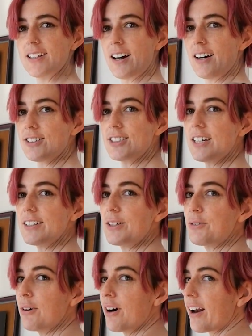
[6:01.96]
I'll tell you
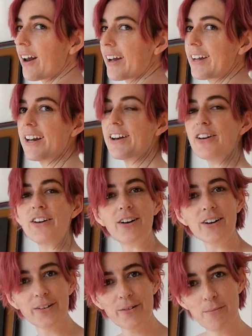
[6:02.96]
what, I
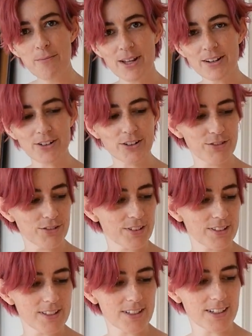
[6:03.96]
cannot bend over in
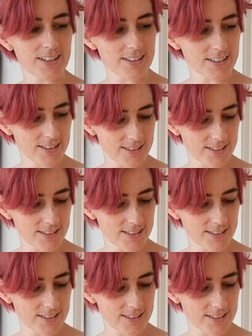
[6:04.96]
the slightest.